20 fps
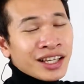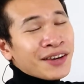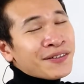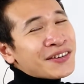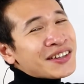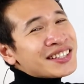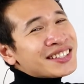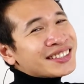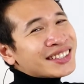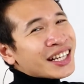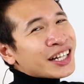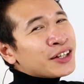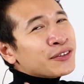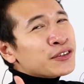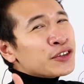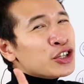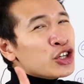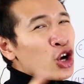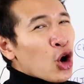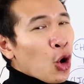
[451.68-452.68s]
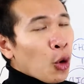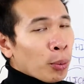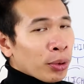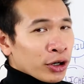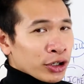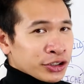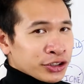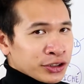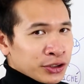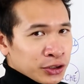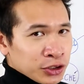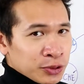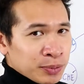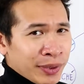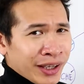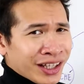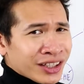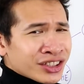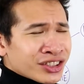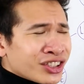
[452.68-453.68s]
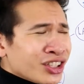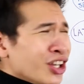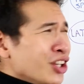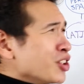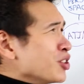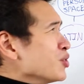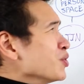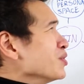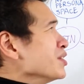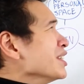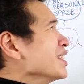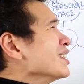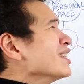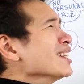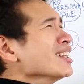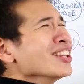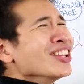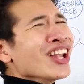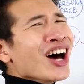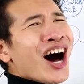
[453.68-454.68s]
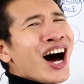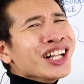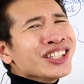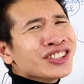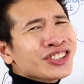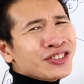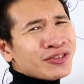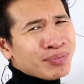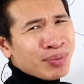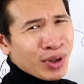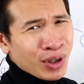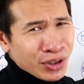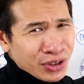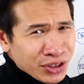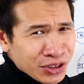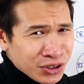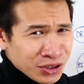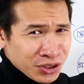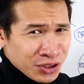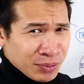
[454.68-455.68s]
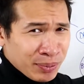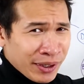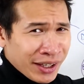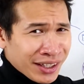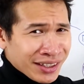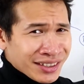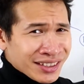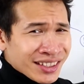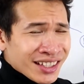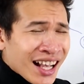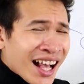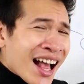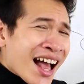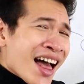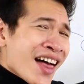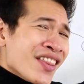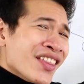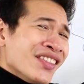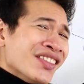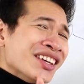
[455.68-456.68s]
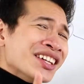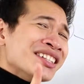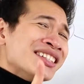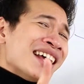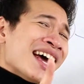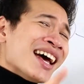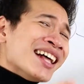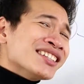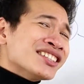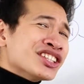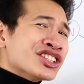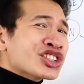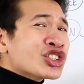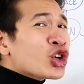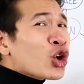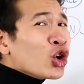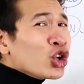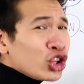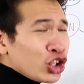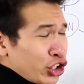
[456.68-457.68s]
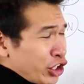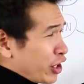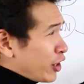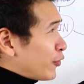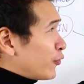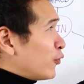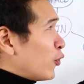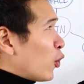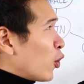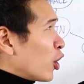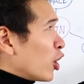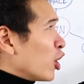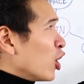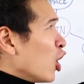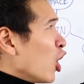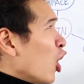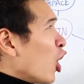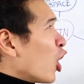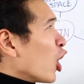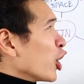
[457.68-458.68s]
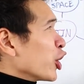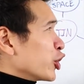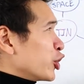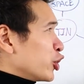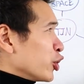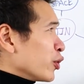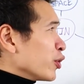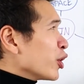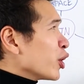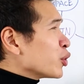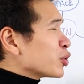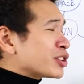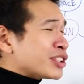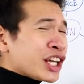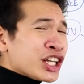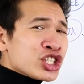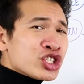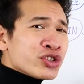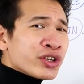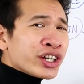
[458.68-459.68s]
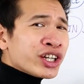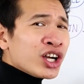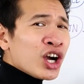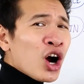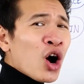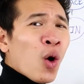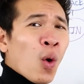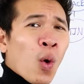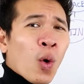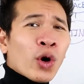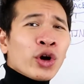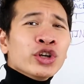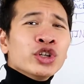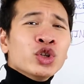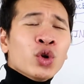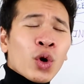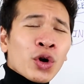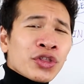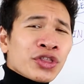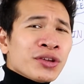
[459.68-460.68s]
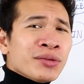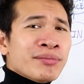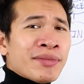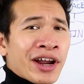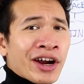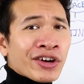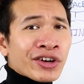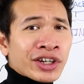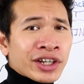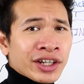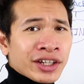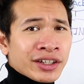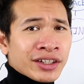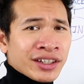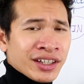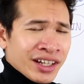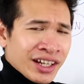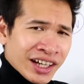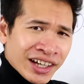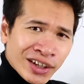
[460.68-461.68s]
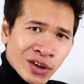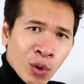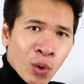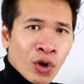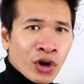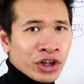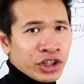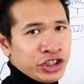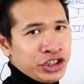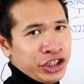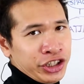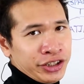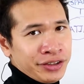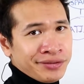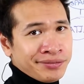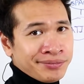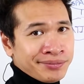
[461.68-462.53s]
If instead of no personal space, you need lots of personal space, then the dances you're looking for are Eurocentric or North American in origin.